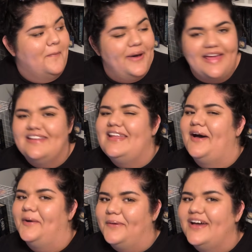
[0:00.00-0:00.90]
But
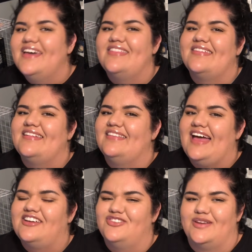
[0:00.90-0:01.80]
no, The
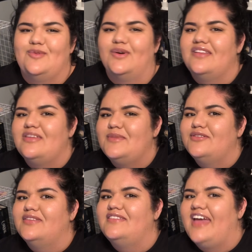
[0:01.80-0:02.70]
Selection, one of the
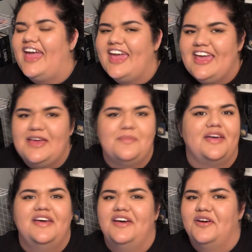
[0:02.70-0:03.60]
most tame
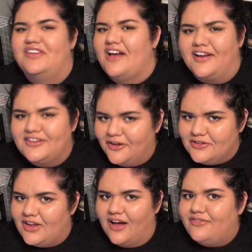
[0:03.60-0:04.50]
young adult
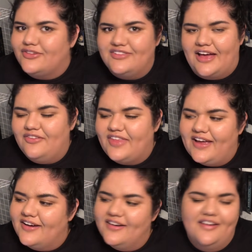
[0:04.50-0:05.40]
novels out
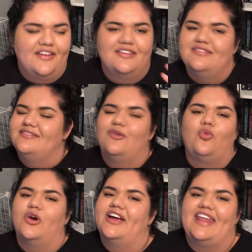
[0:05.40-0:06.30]
there.
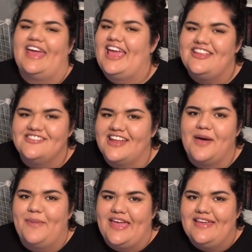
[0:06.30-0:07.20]
We're gonna age it
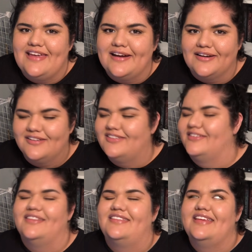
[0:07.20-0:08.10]
up eight years.
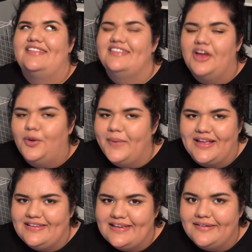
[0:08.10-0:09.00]
It's it's no
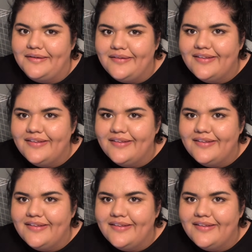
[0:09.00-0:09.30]
big deal.